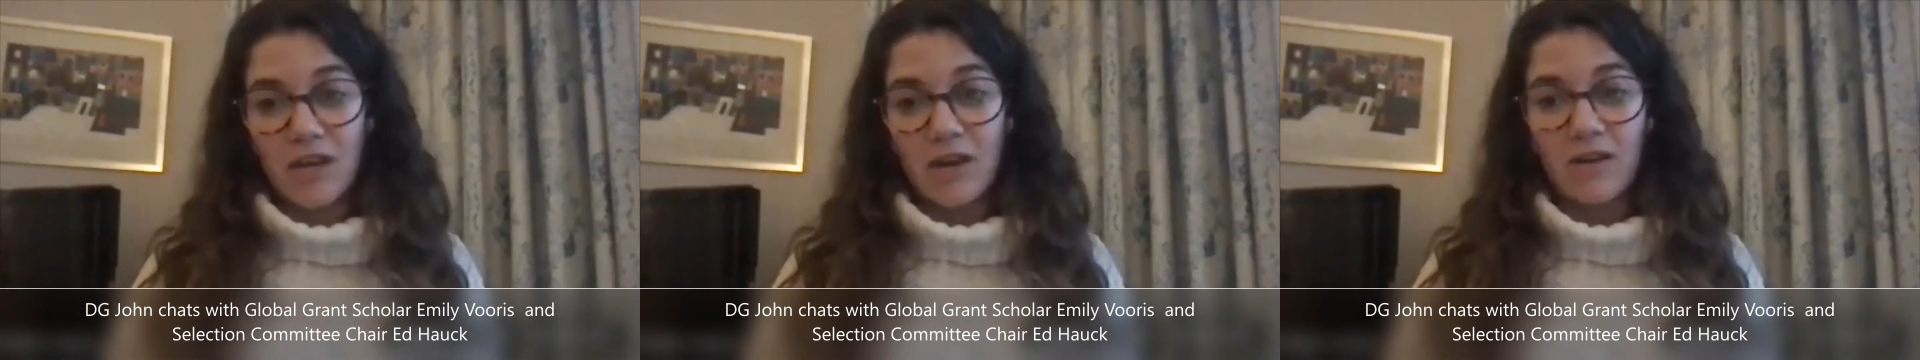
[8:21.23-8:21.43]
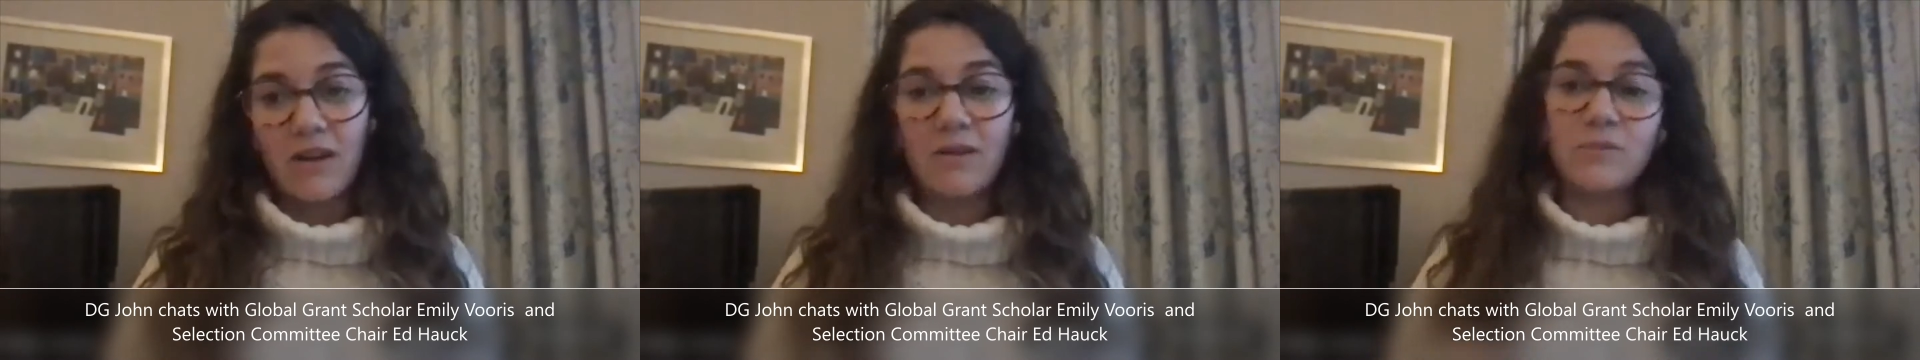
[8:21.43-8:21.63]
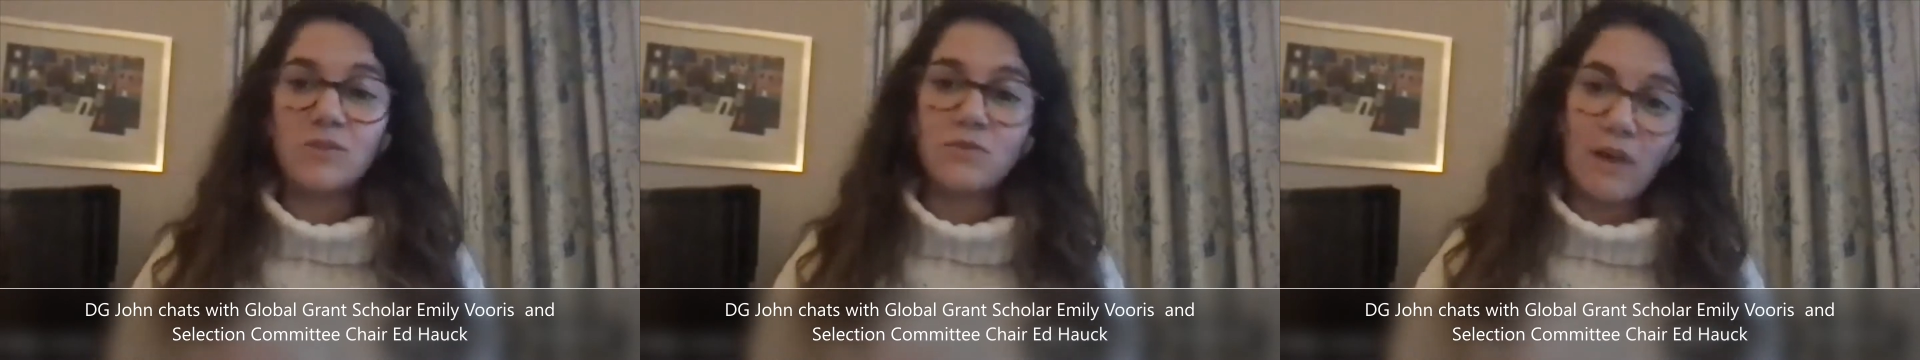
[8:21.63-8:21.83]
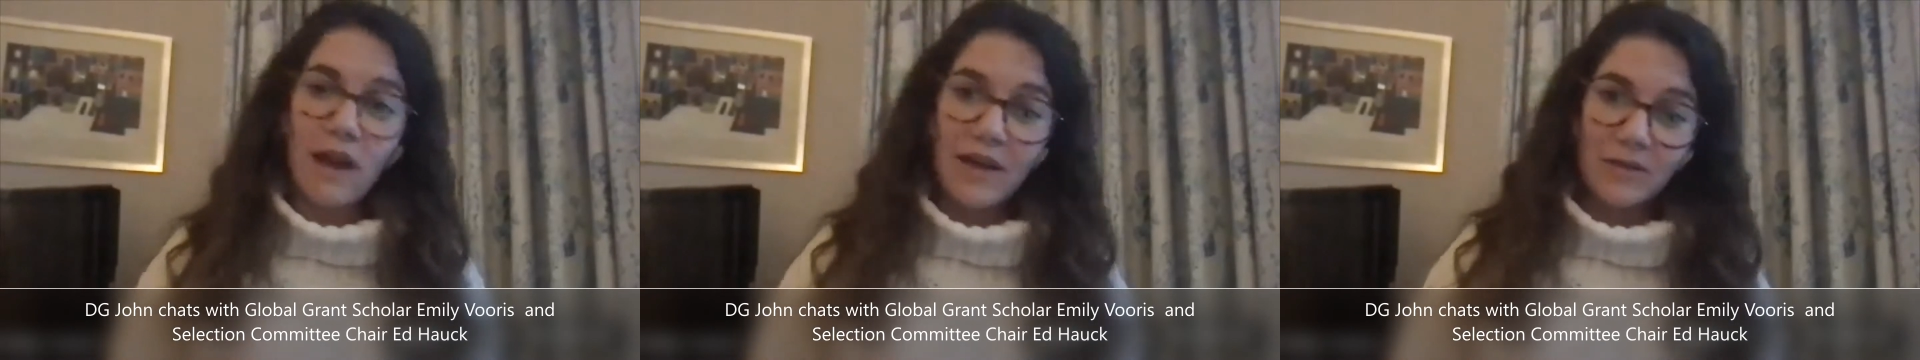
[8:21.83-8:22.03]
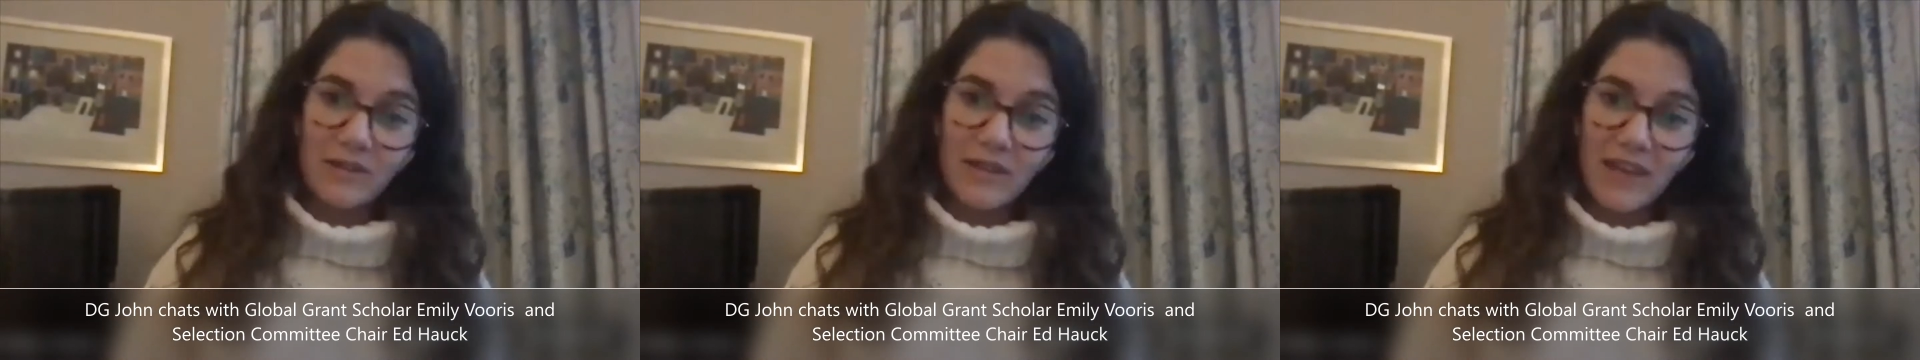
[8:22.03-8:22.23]
outcomes
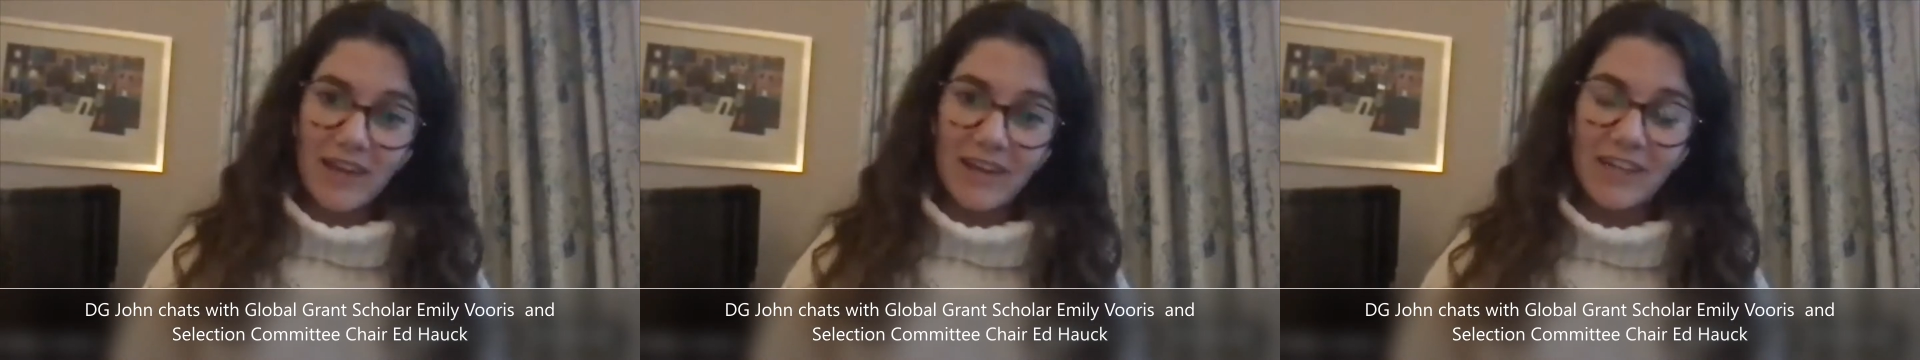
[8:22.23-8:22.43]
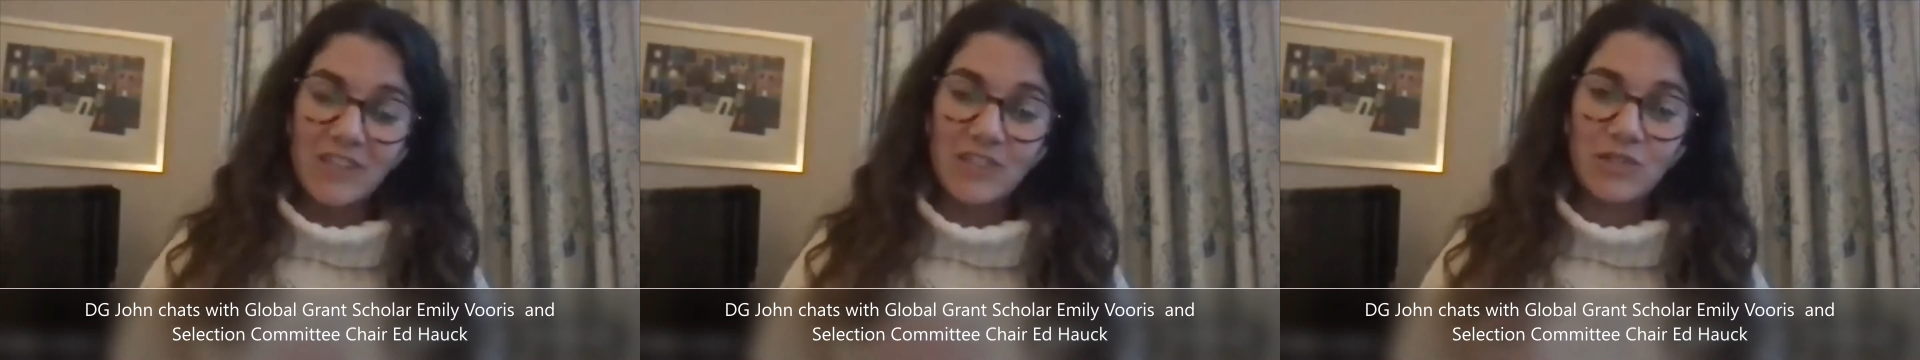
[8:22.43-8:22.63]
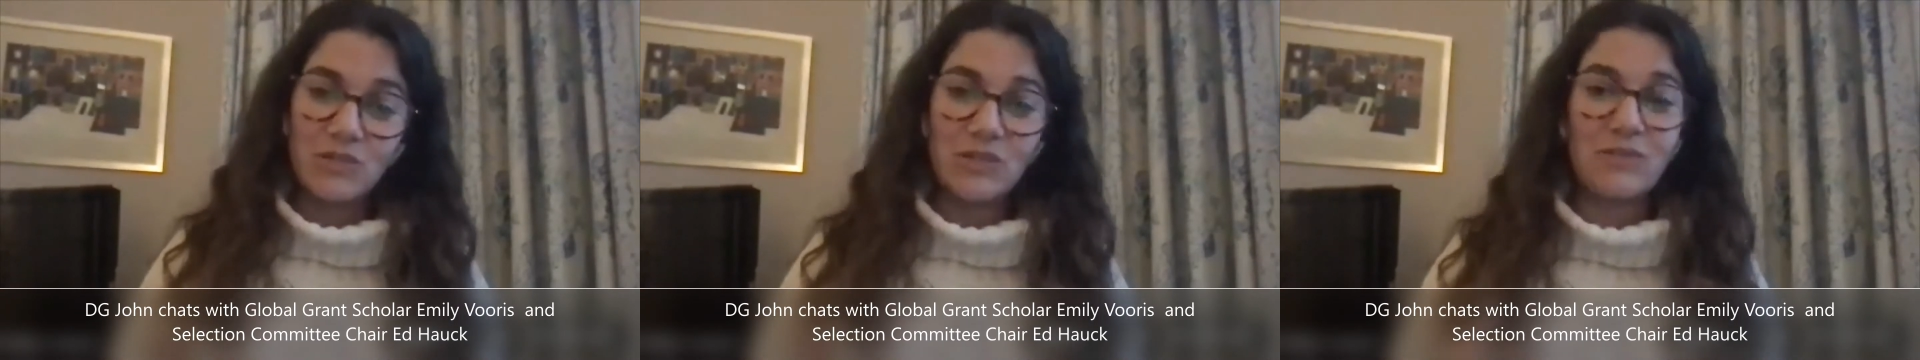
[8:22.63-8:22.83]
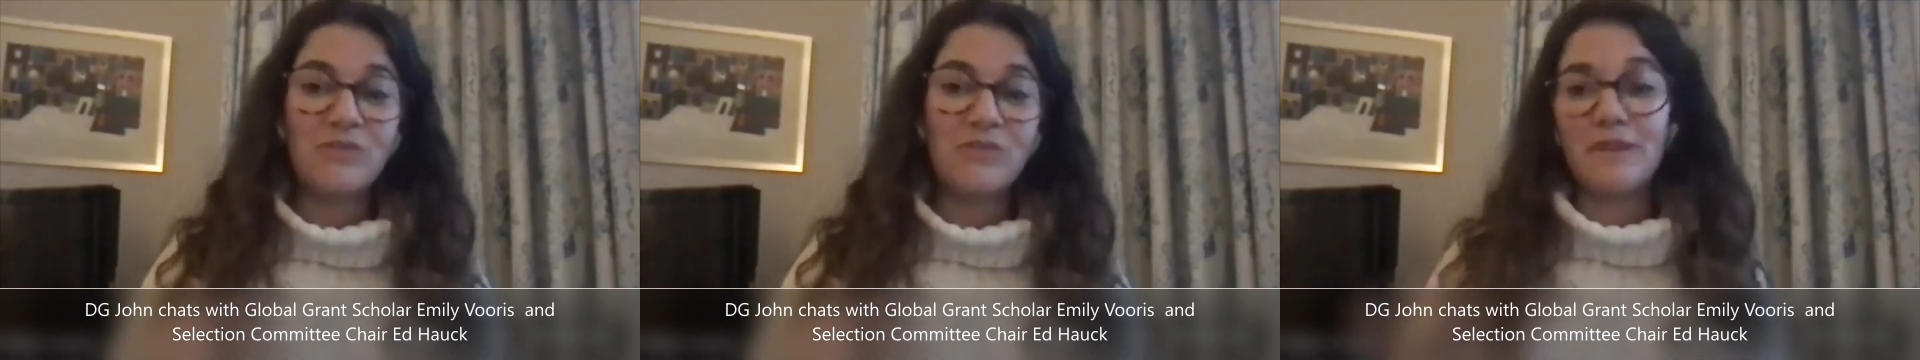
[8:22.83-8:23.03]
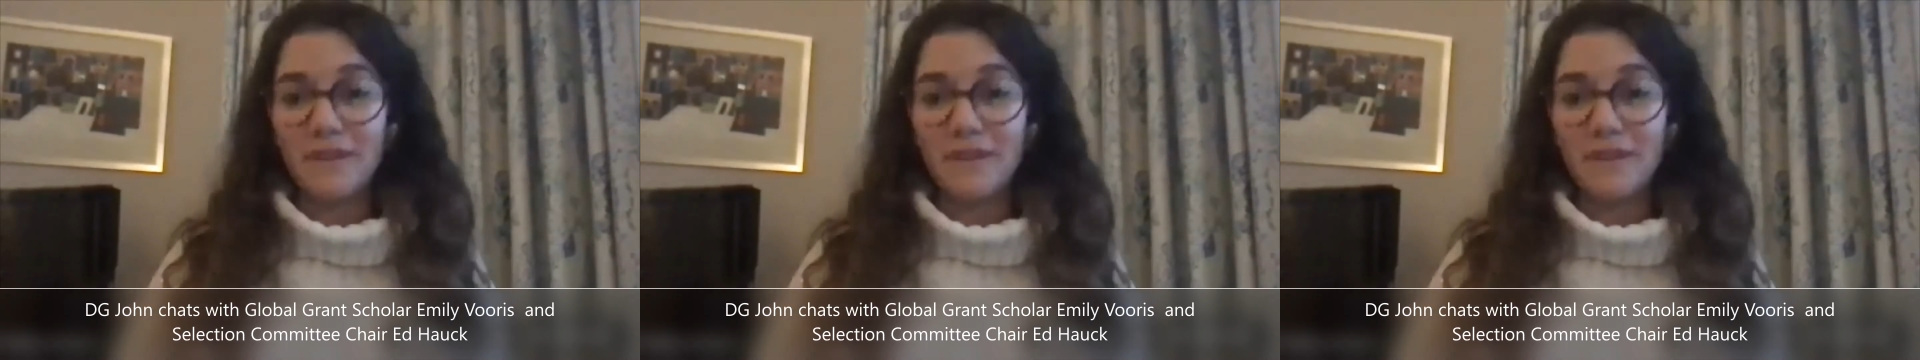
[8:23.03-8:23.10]
rather than issues of